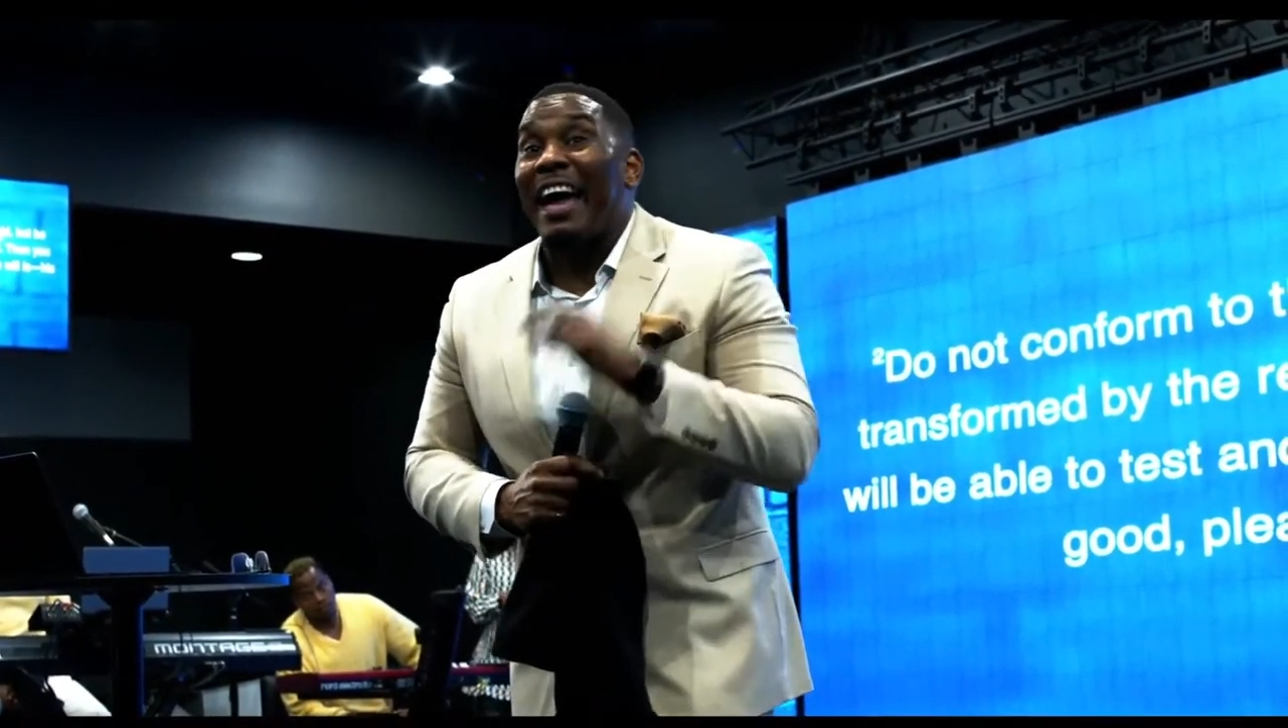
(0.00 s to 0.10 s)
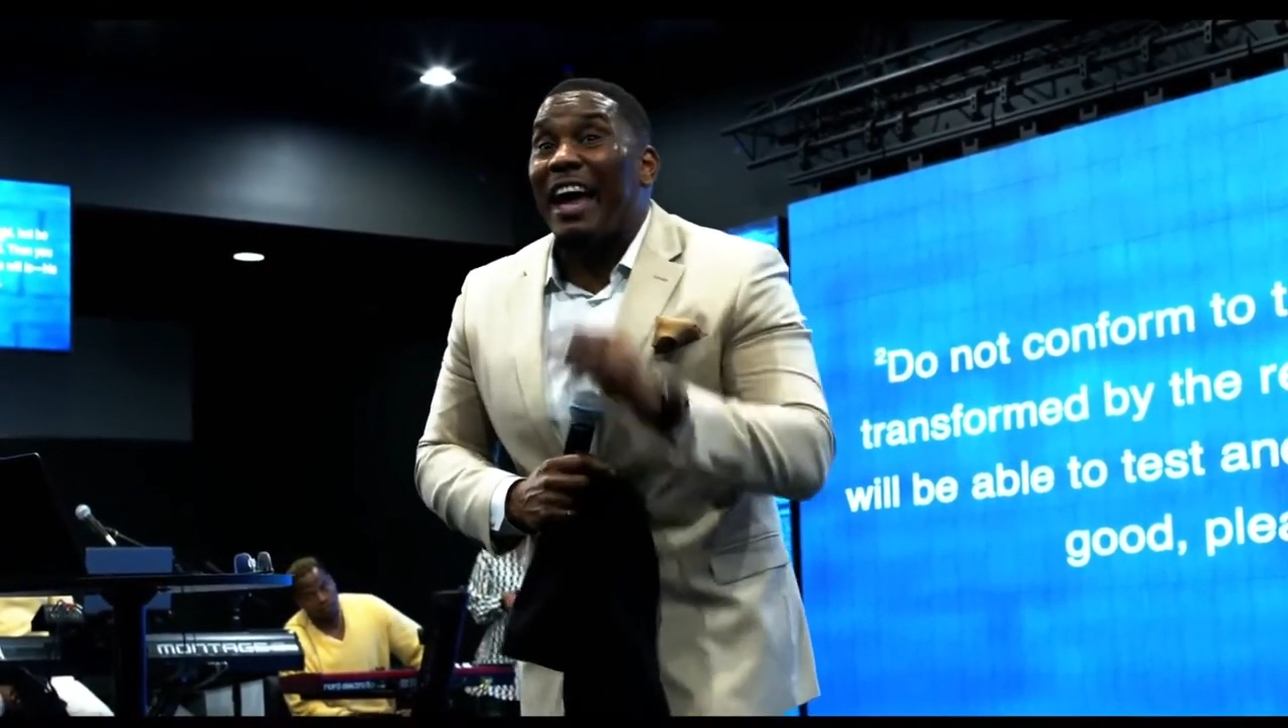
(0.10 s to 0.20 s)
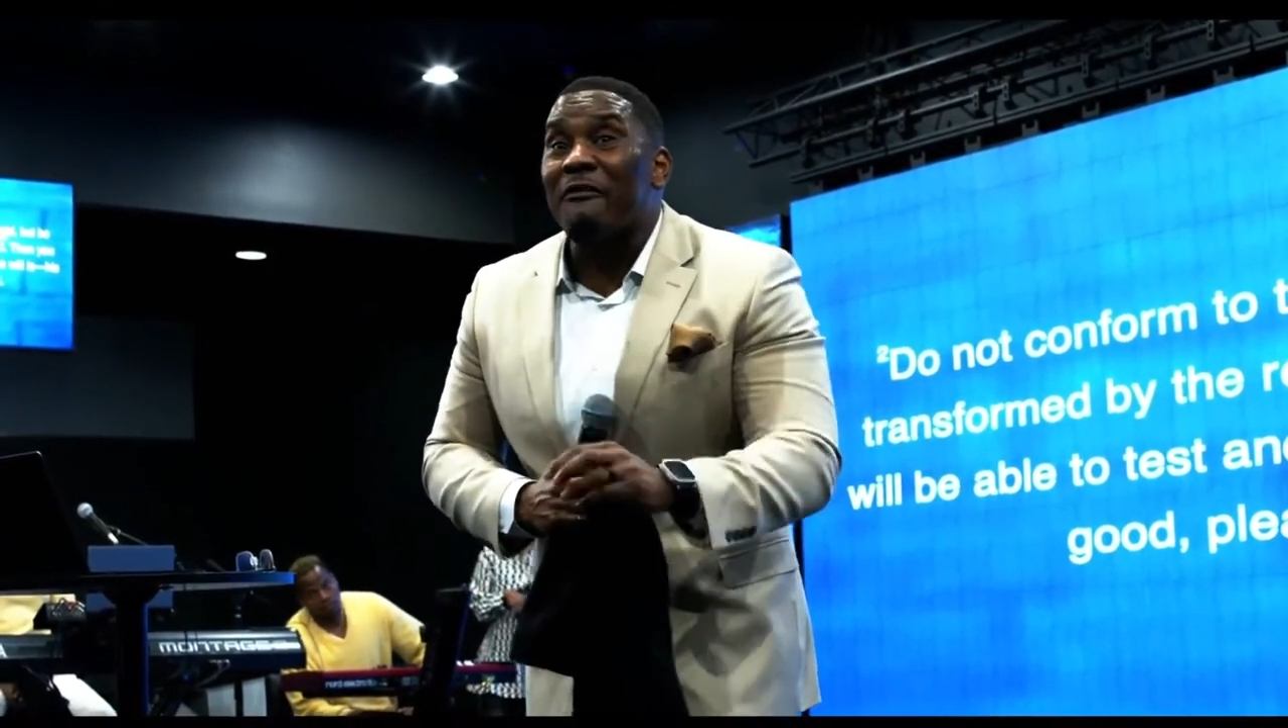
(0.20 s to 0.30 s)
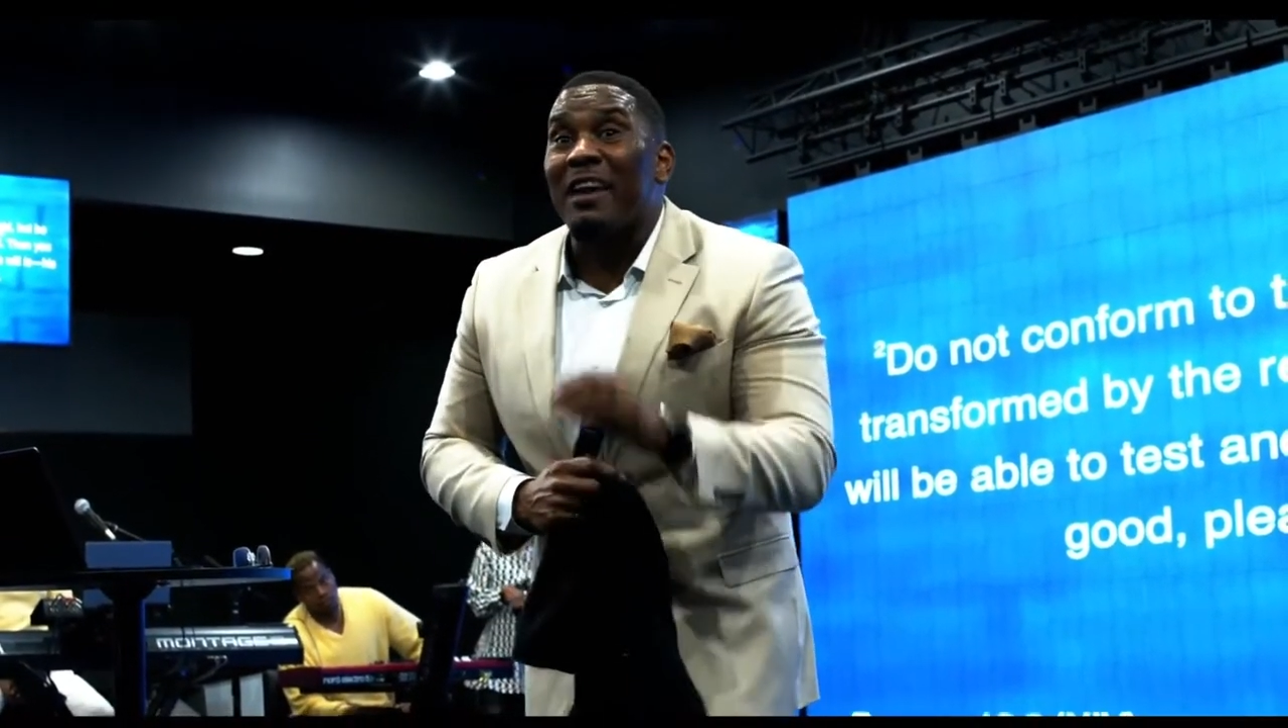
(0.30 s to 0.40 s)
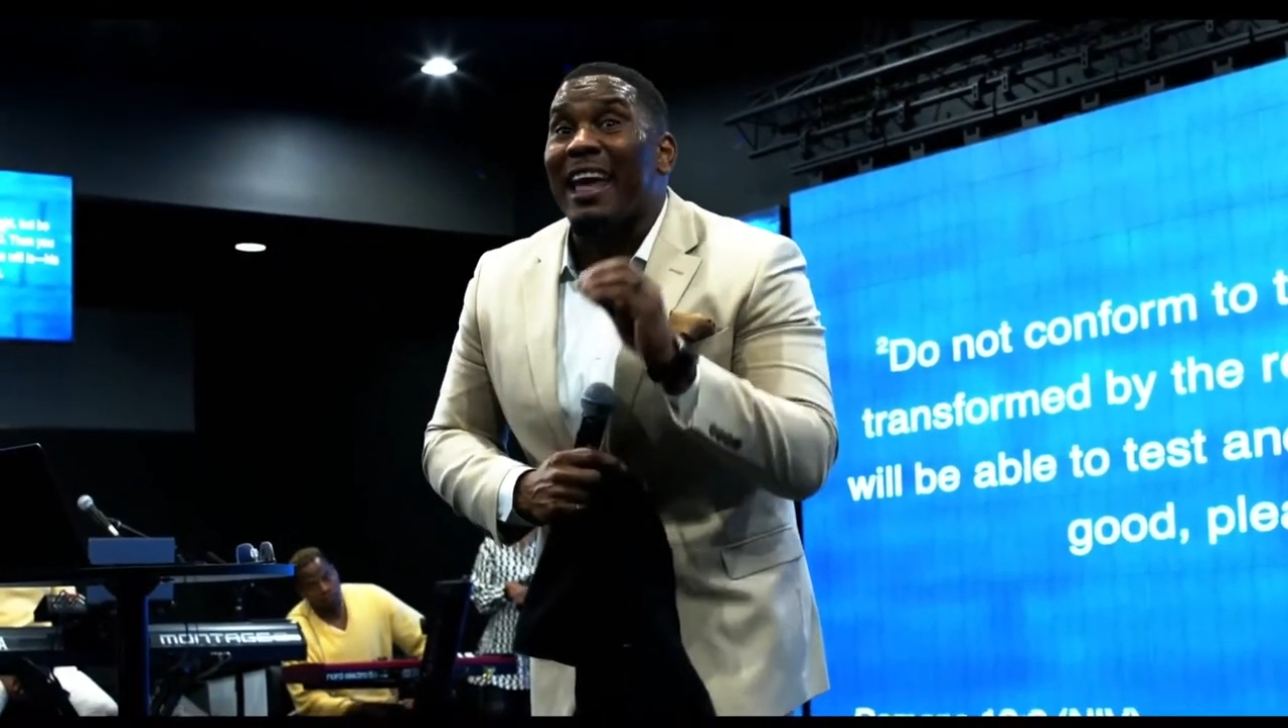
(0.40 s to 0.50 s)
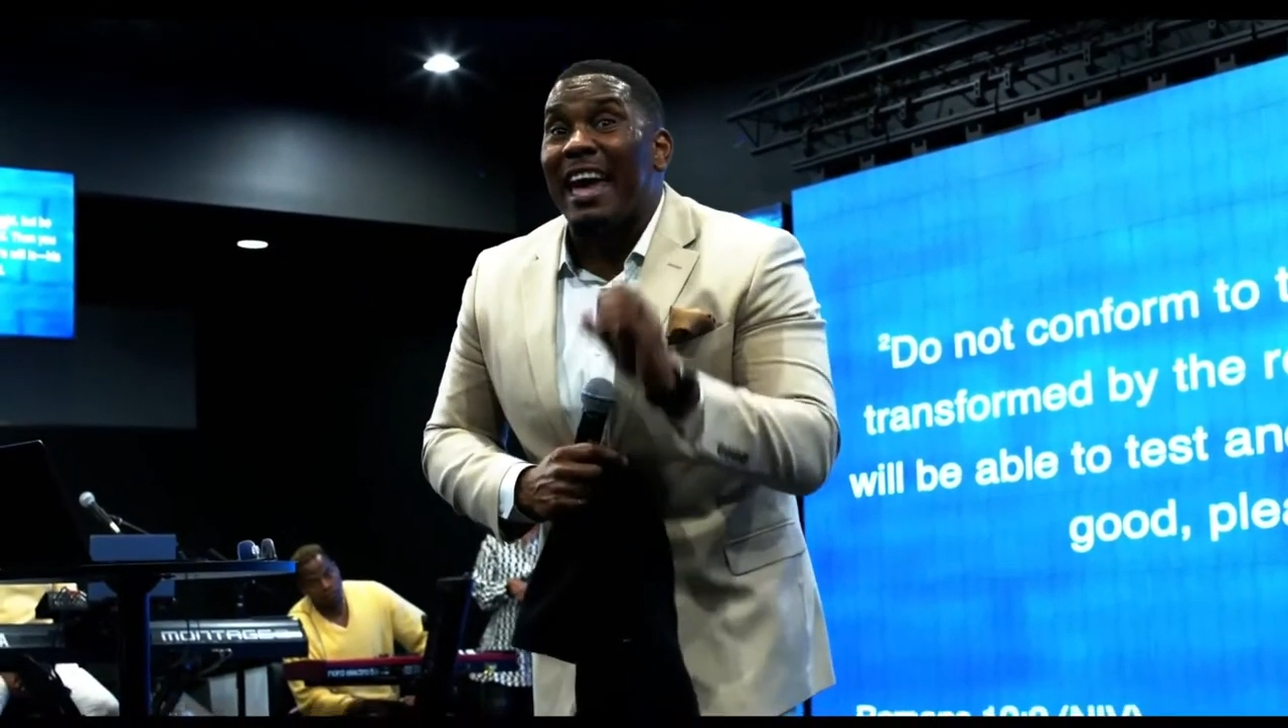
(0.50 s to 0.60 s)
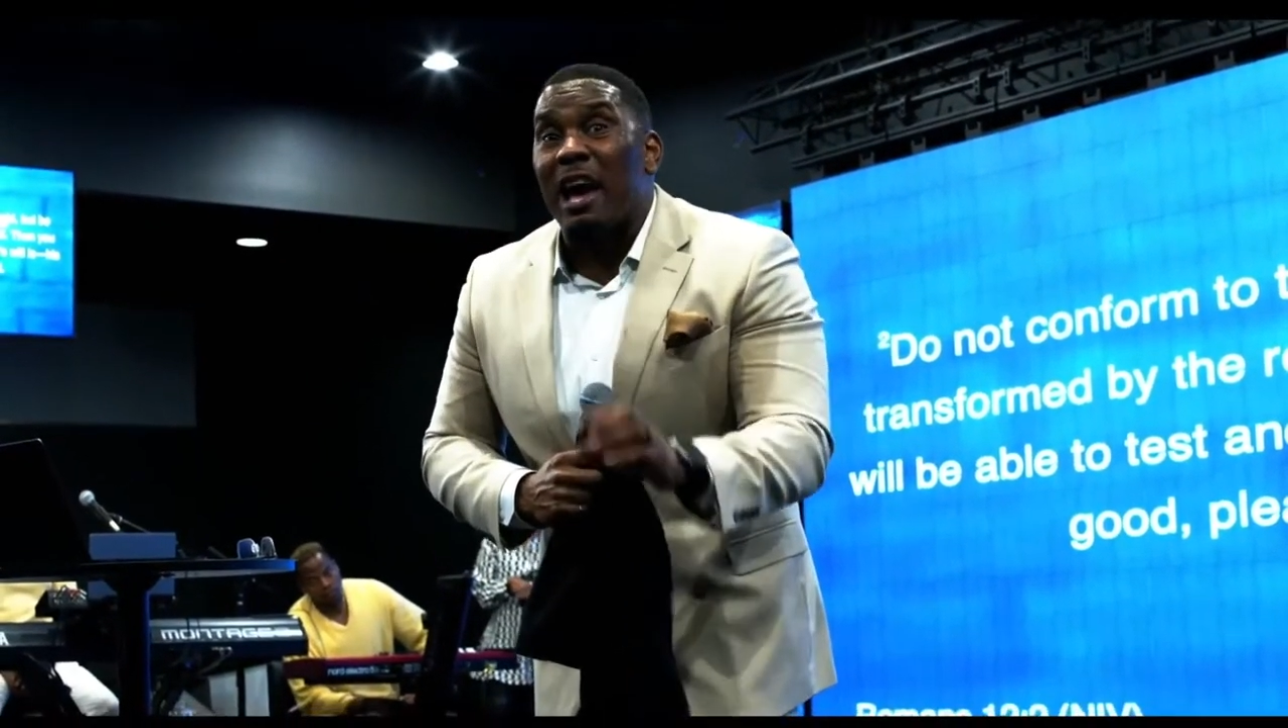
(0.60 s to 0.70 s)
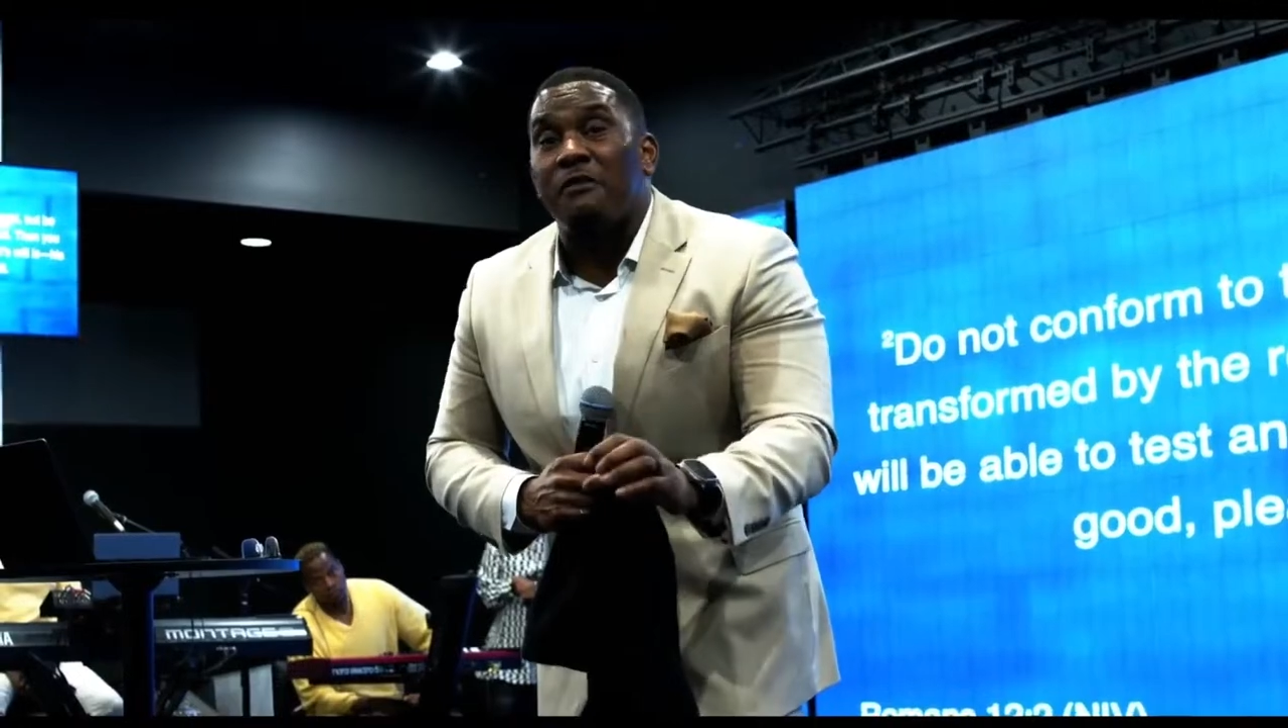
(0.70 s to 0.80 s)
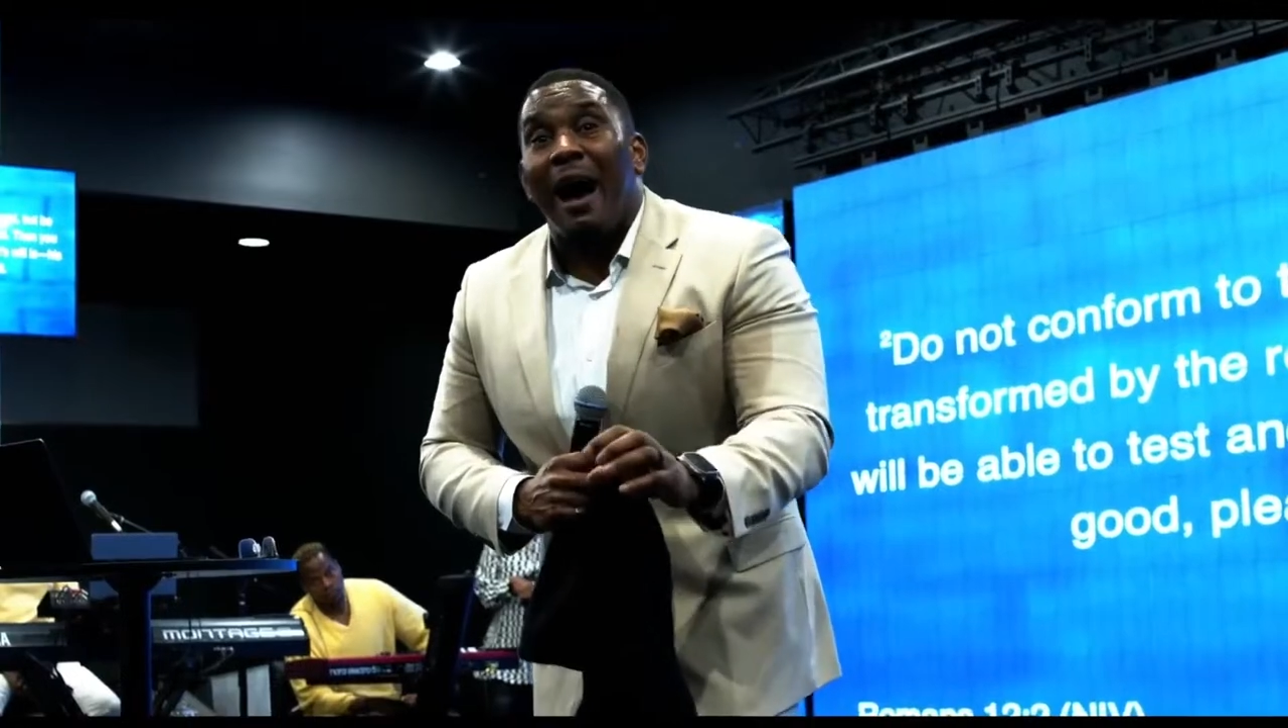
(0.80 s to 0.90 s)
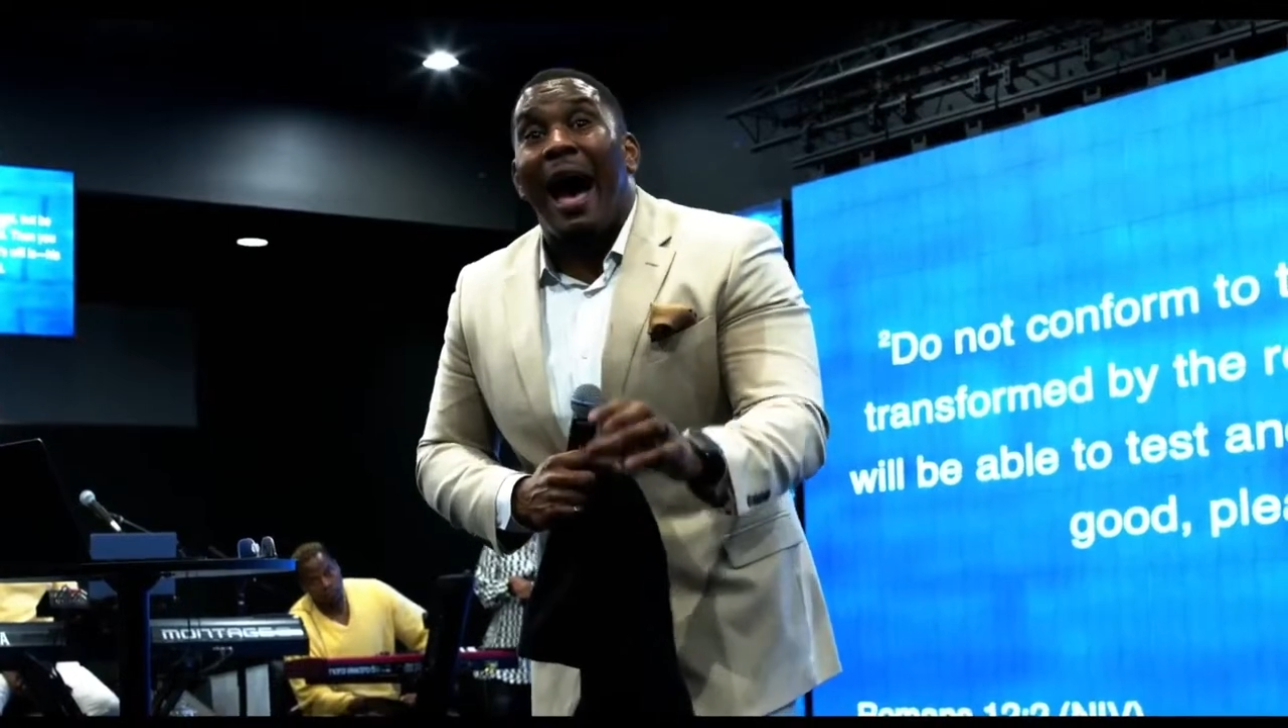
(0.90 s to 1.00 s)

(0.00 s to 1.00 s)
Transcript: even if